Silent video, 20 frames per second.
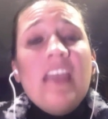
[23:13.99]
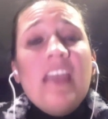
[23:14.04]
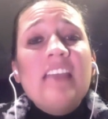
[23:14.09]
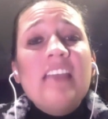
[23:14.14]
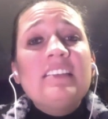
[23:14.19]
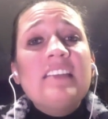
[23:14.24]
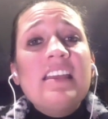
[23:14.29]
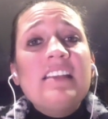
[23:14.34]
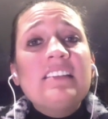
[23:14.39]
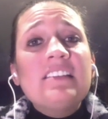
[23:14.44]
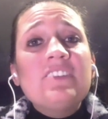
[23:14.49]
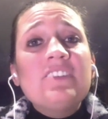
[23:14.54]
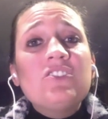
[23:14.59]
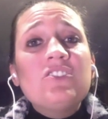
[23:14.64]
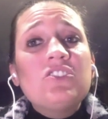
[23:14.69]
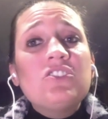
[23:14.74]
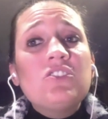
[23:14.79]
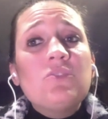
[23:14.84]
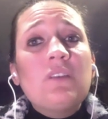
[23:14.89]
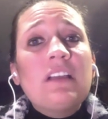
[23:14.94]
It takes
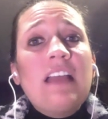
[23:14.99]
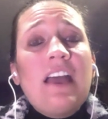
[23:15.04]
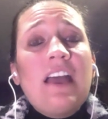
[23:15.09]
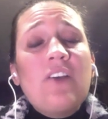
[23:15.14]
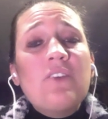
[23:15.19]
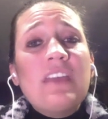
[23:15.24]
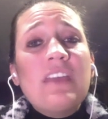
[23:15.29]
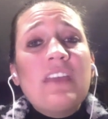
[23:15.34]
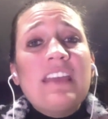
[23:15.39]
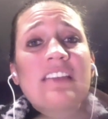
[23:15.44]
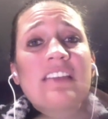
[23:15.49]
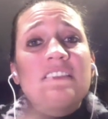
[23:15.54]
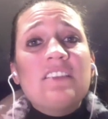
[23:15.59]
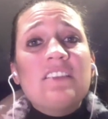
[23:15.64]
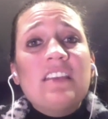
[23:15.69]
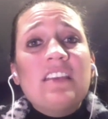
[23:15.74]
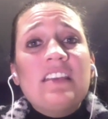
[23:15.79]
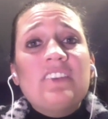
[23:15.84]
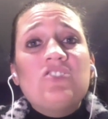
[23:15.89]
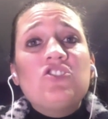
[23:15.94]
into account it
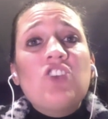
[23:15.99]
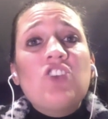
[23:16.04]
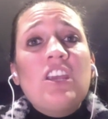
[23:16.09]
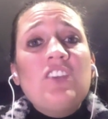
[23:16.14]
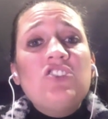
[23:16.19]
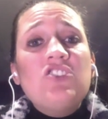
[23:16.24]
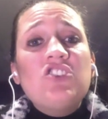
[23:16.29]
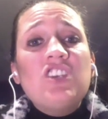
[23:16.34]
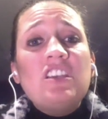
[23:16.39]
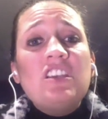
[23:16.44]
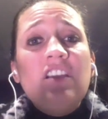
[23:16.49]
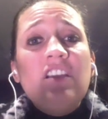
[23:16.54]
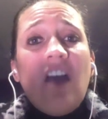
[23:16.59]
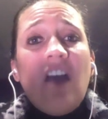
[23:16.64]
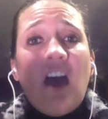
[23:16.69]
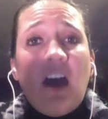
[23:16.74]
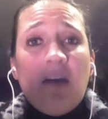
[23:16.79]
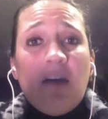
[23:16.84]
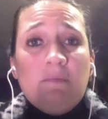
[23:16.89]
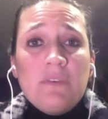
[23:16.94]
changing up.